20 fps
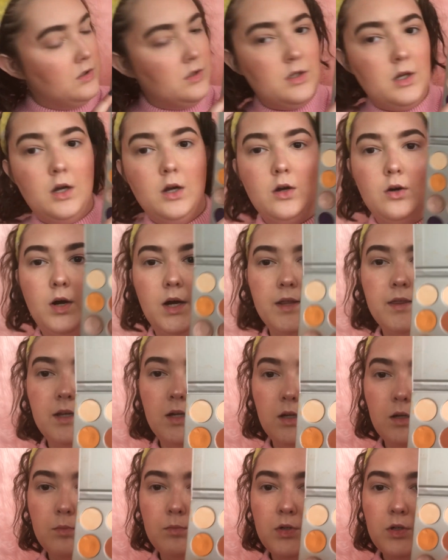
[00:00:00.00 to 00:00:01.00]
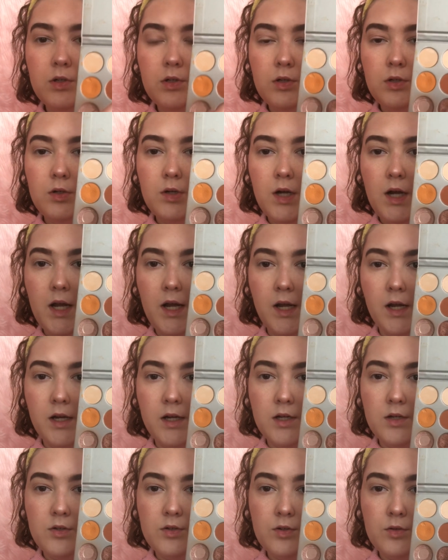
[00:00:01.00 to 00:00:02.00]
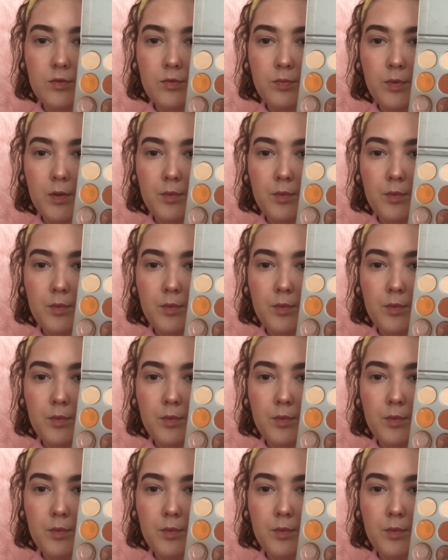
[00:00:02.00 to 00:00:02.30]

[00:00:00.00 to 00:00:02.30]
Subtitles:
So I think I'm gonna go ahead and do